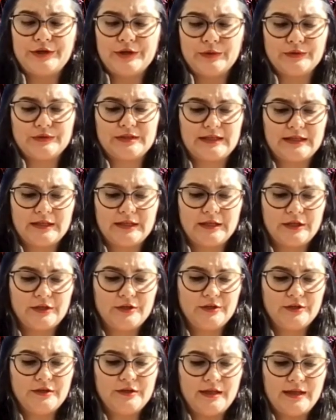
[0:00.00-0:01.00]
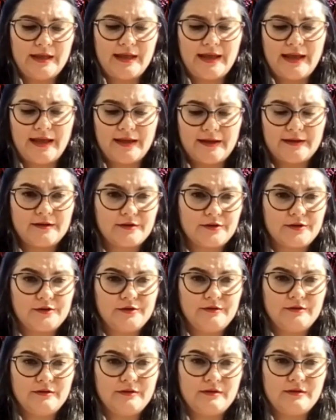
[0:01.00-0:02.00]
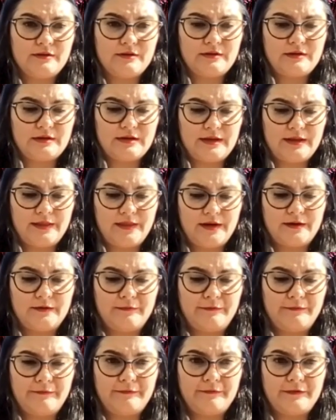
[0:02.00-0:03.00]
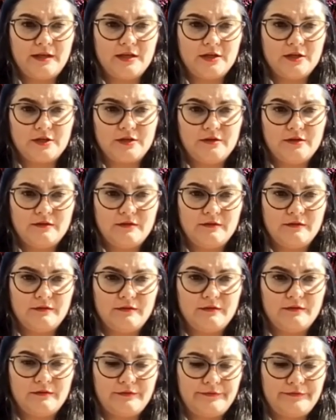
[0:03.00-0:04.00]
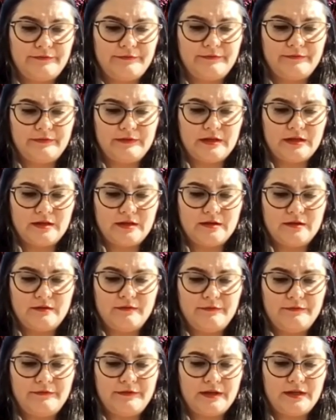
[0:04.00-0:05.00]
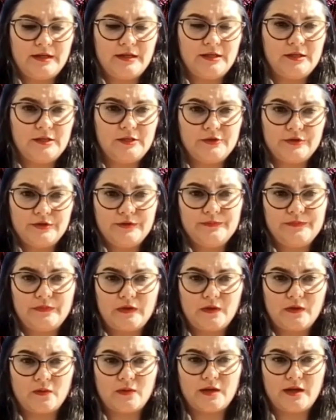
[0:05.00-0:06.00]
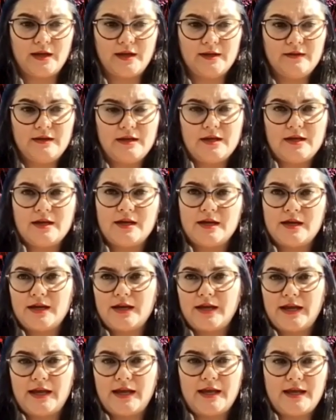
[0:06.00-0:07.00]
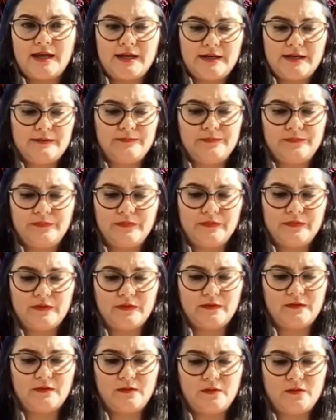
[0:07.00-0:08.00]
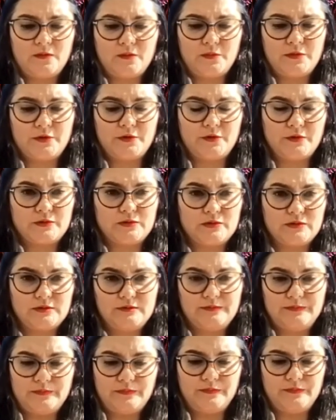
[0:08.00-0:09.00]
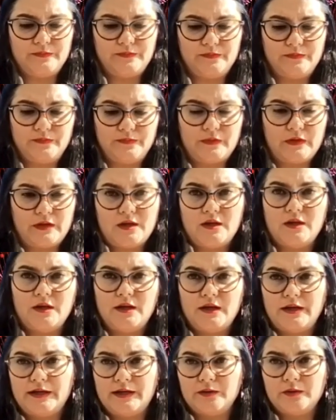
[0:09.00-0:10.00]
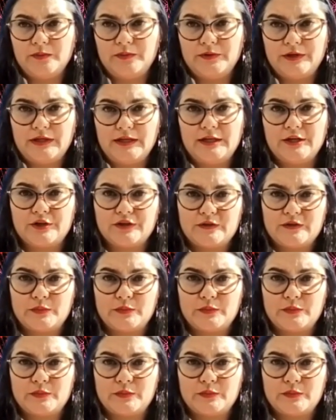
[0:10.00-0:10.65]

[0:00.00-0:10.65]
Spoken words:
notes in here, anger, and then fear of failure, okay, and spiritual, and I will put in here